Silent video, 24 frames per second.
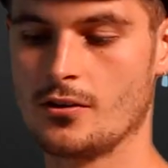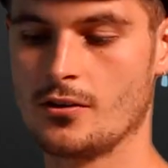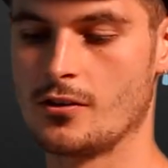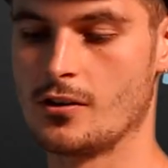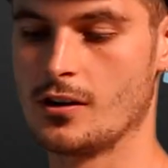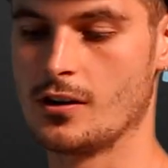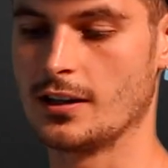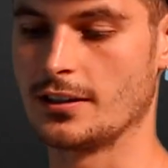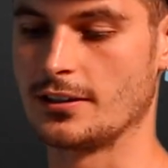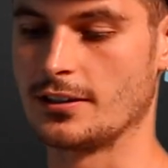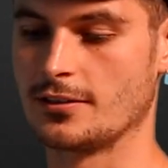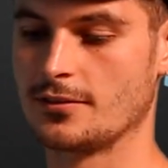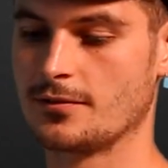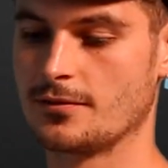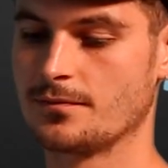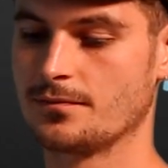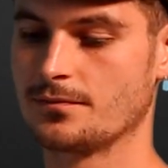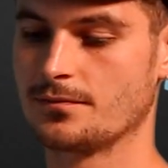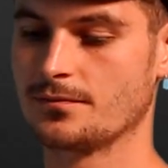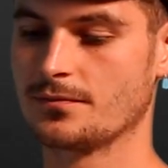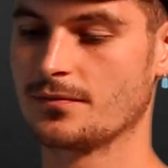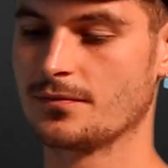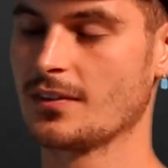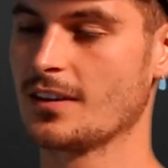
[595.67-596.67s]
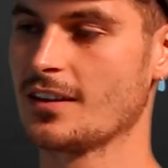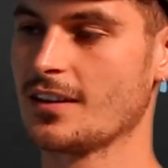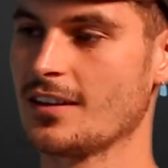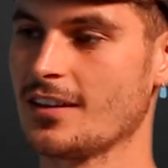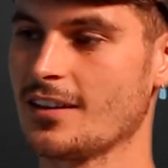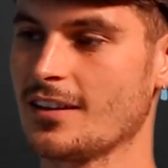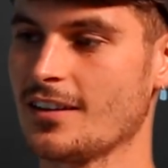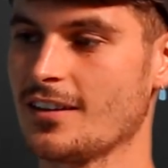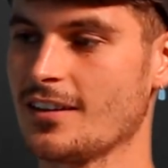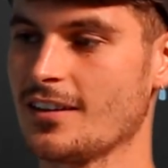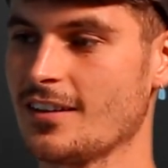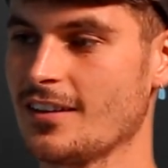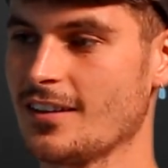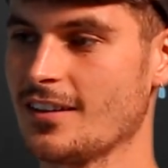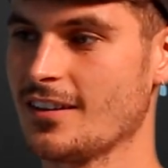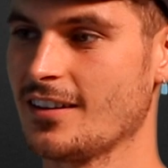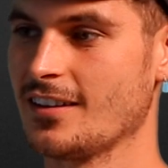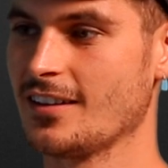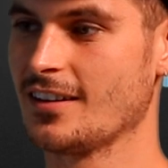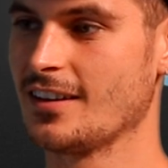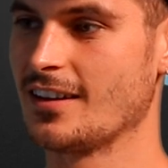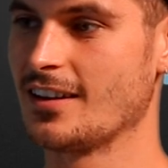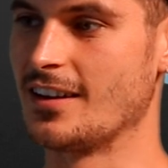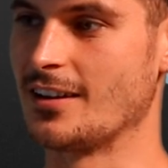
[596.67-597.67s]
Right.
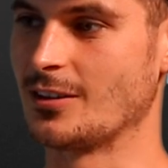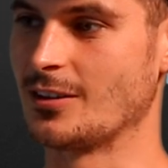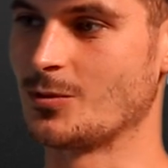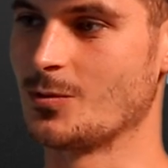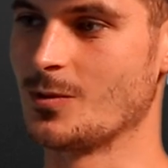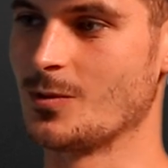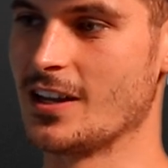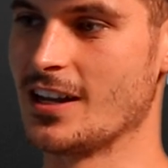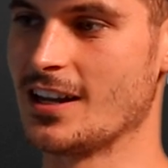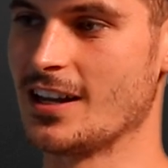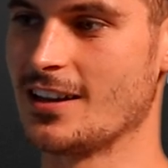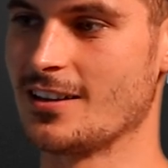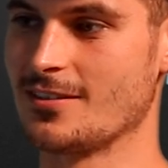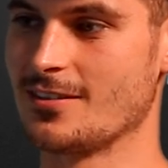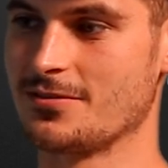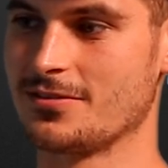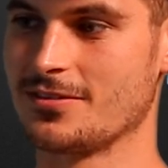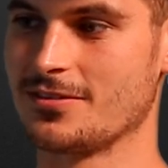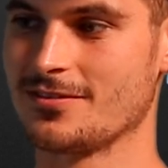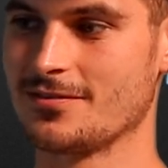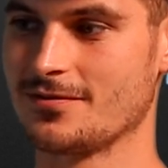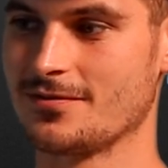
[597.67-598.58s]
Next we have.